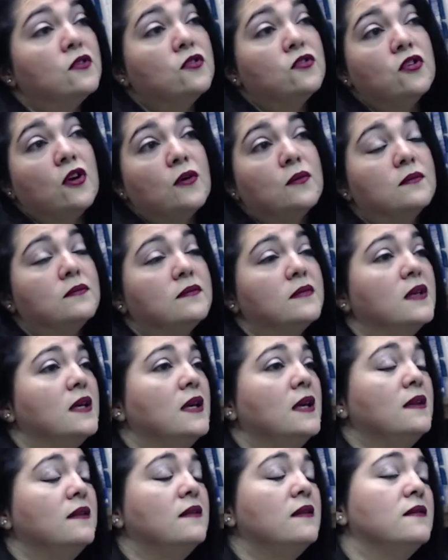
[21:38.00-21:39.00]
So
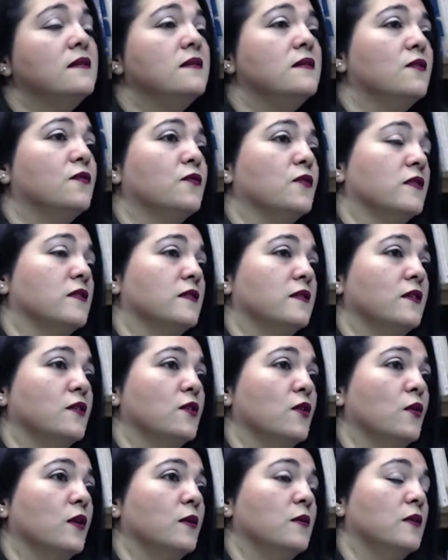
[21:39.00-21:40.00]
there's a difference,
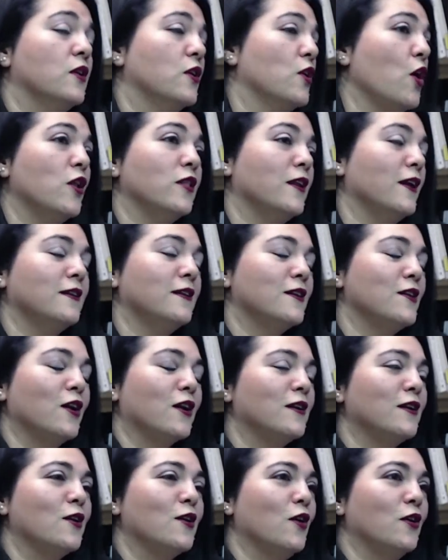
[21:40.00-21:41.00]
and then online they're not
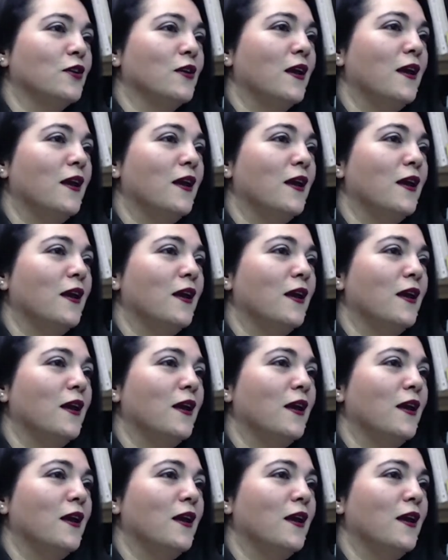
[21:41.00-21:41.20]
going to call you,